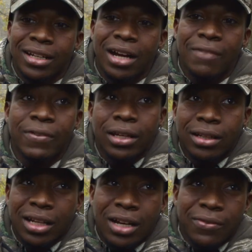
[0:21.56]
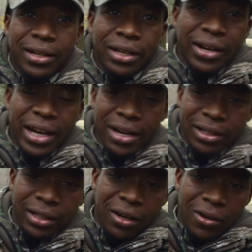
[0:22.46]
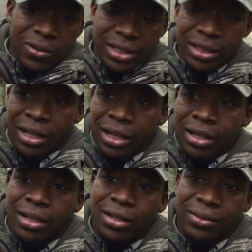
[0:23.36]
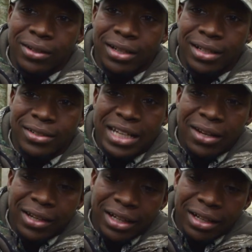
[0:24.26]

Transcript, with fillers: you know, I fell in love with you know hearing the dogs, and you know, it, it sounded like